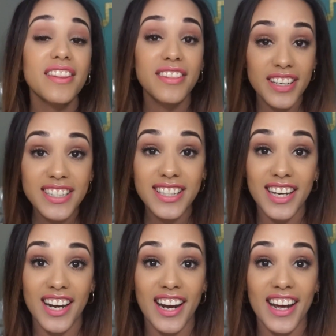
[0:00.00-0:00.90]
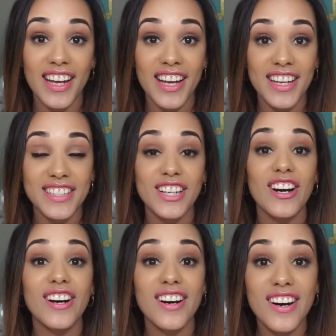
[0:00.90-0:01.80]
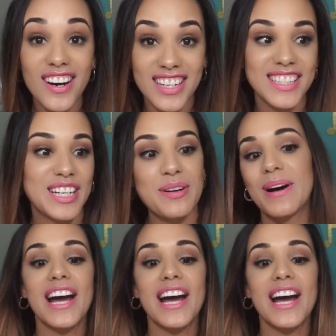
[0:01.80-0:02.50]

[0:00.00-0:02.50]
This thing is awesome.